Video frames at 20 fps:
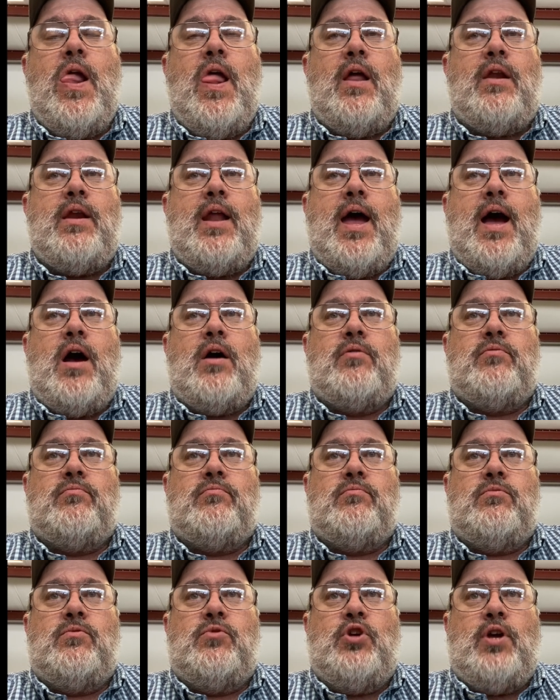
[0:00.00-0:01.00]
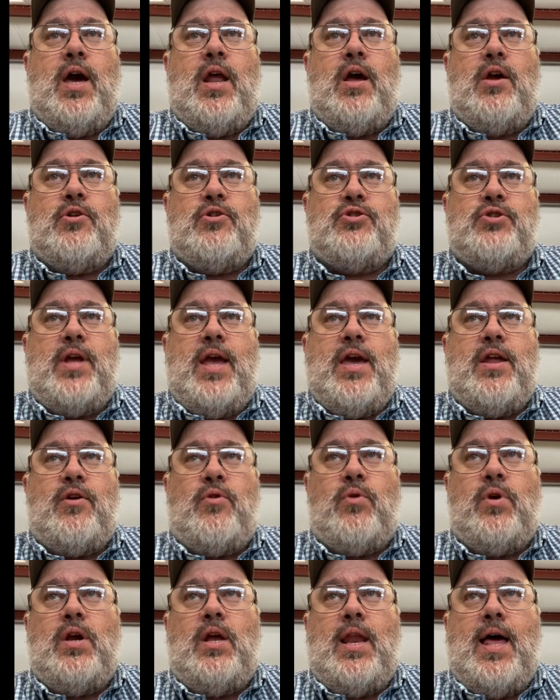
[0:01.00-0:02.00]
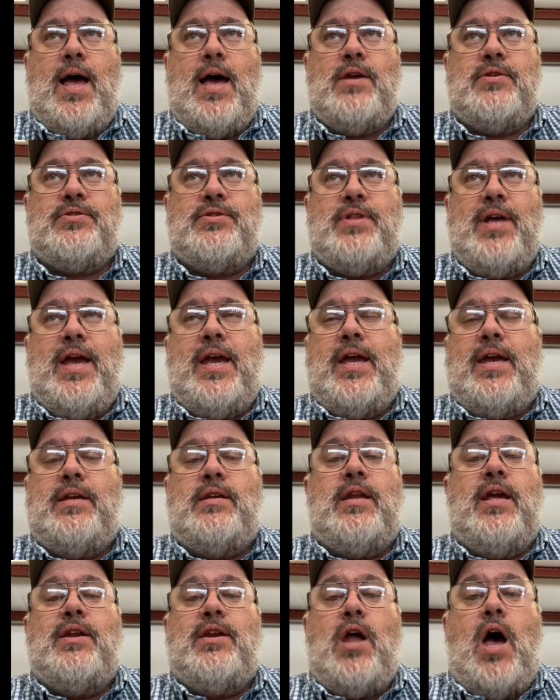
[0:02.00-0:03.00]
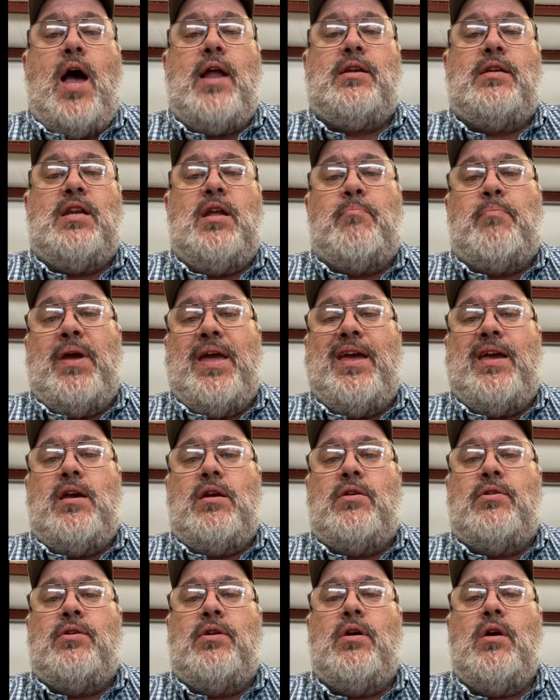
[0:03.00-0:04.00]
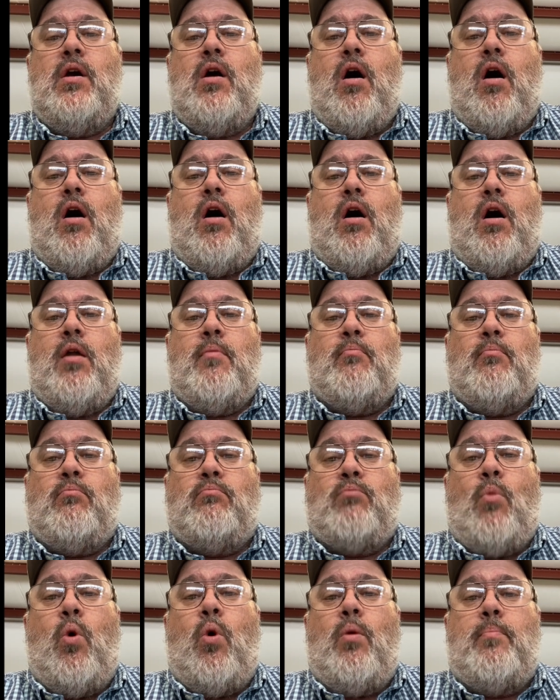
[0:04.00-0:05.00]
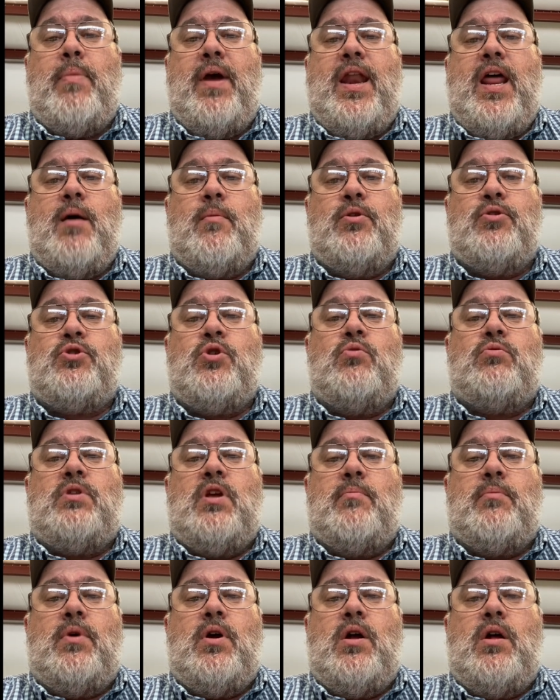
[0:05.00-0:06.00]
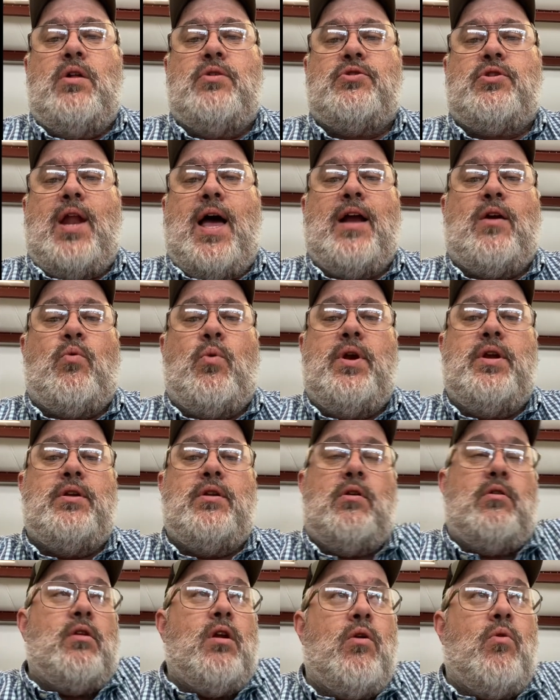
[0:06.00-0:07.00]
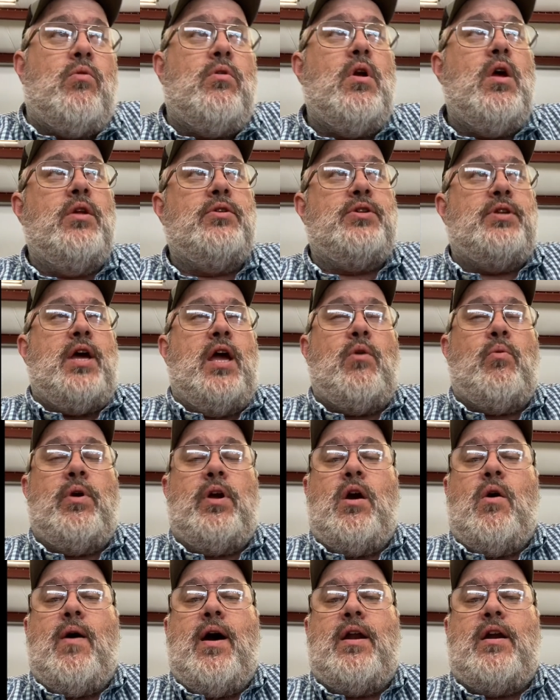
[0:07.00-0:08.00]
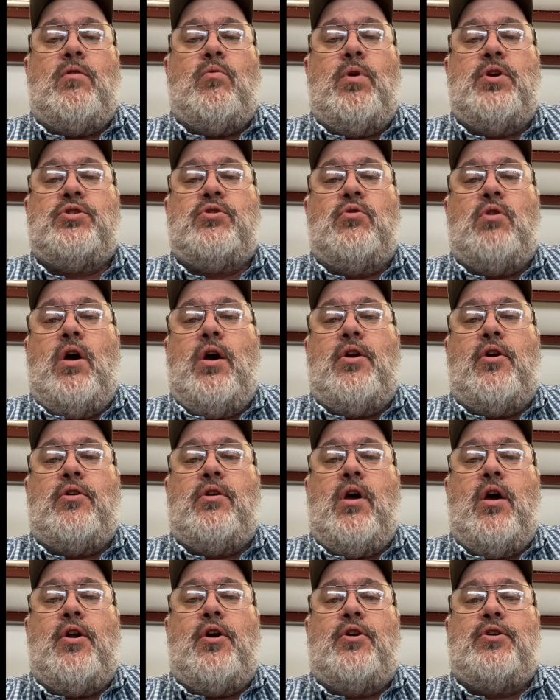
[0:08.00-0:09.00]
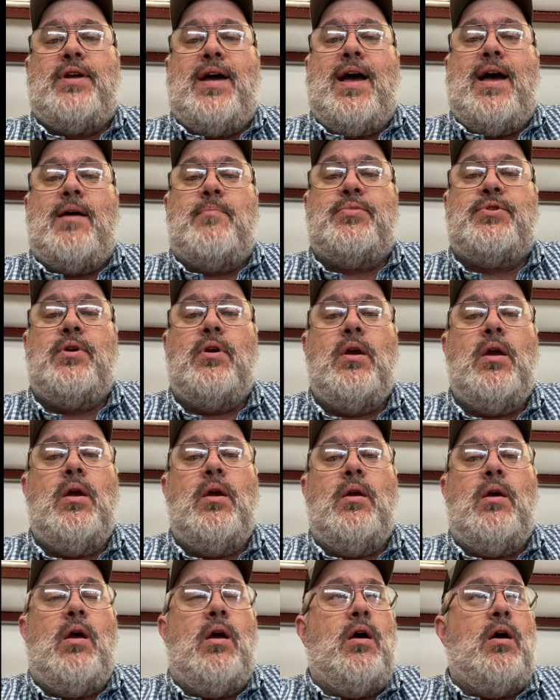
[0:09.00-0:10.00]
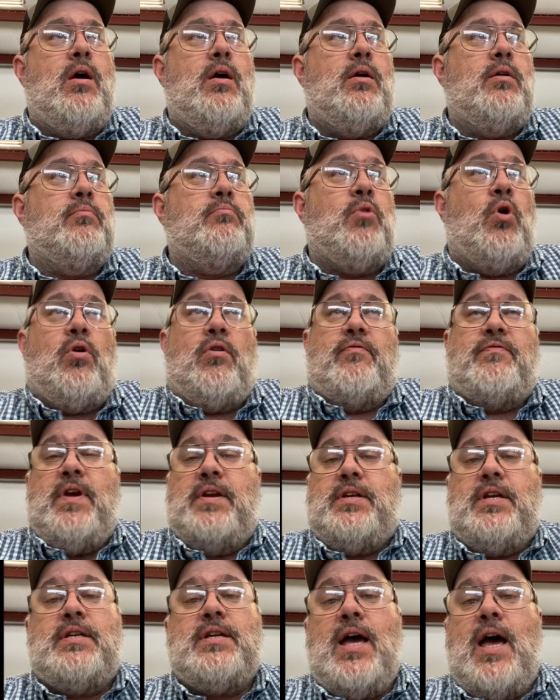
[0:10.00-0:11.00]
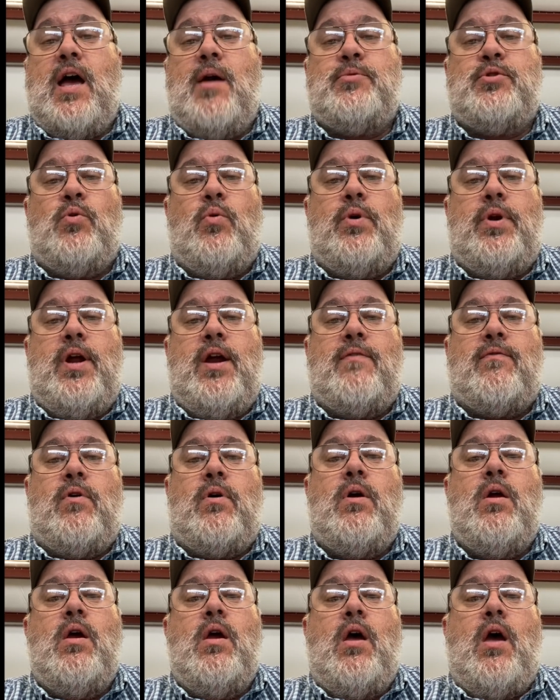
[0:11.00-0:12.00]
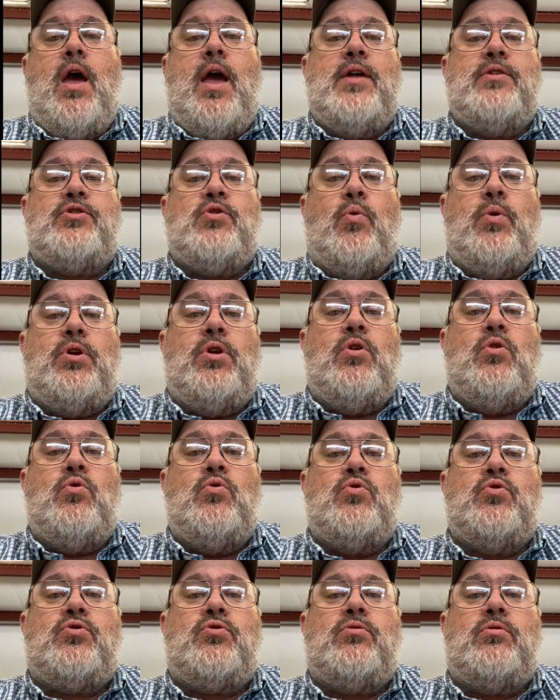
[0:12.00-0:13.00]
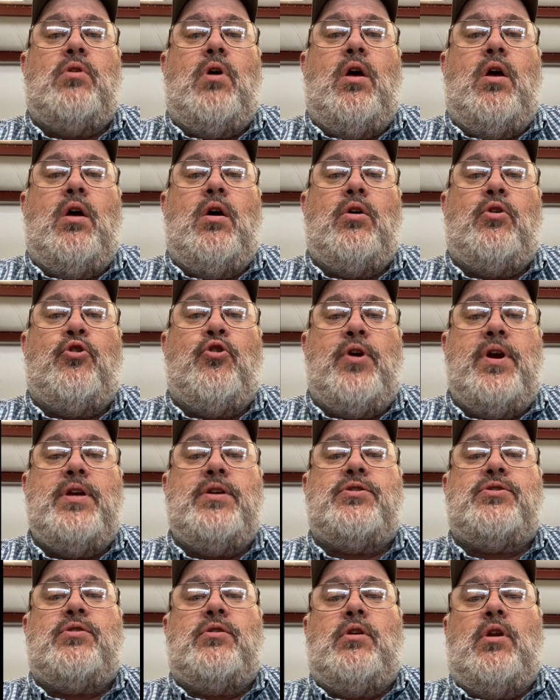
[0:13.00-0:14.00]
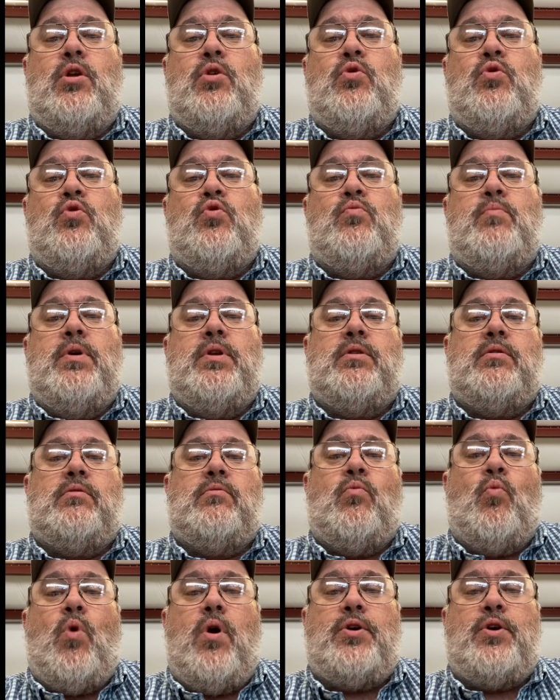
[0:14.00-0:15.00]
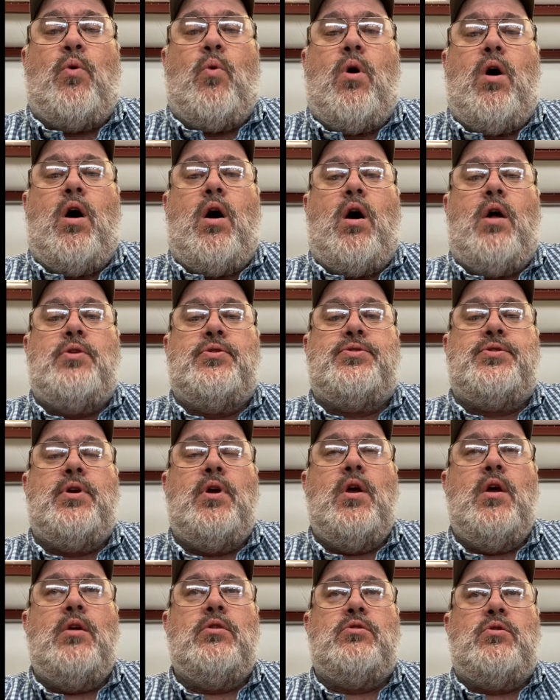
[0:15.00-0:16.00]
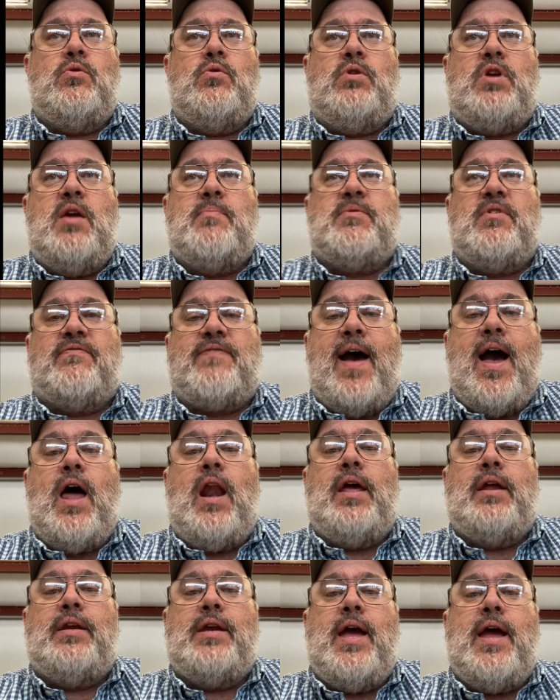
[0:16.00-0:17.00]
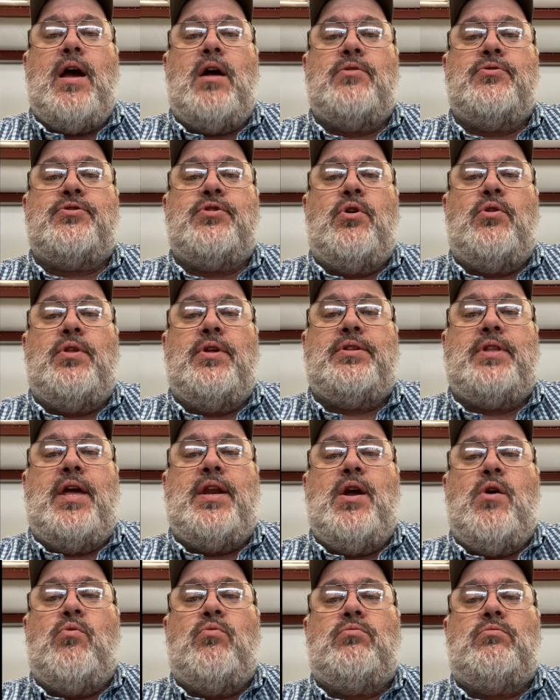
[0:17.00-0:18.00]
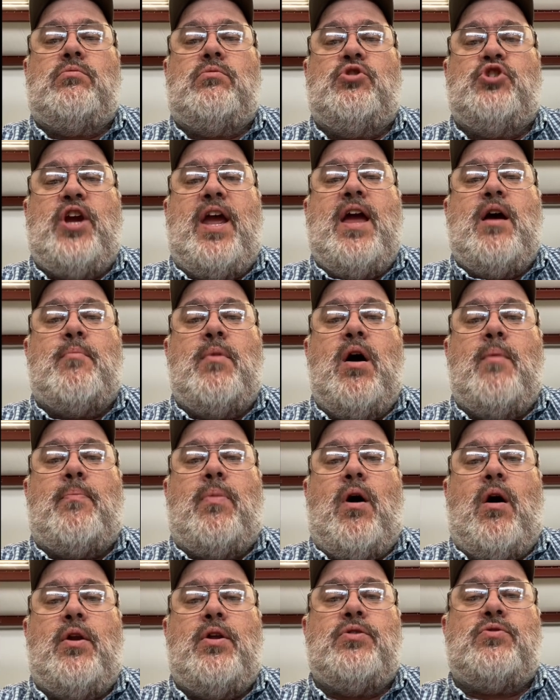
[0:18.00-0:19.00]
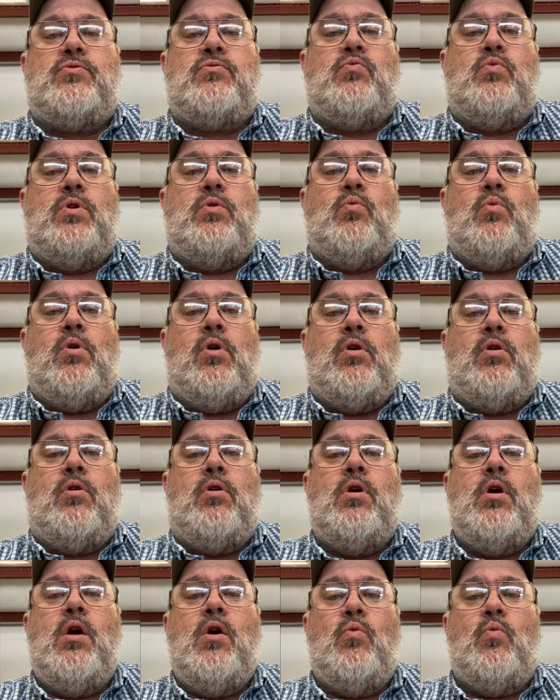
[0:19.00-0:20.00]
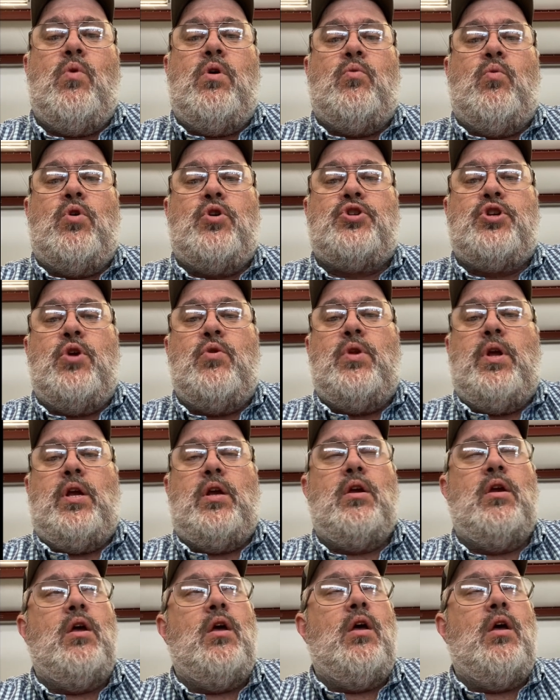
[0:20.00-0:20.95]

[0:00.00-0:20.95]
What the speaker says: Now, you got to understand and realize they did not depend on being able to shoot them guns like we do. You know, today we go out here, we shoot 100 times or 50 times or whatever. And so we use grease and lube and Wonder Wads to keep the fouling down so that they don't jam up on us when we're shooting.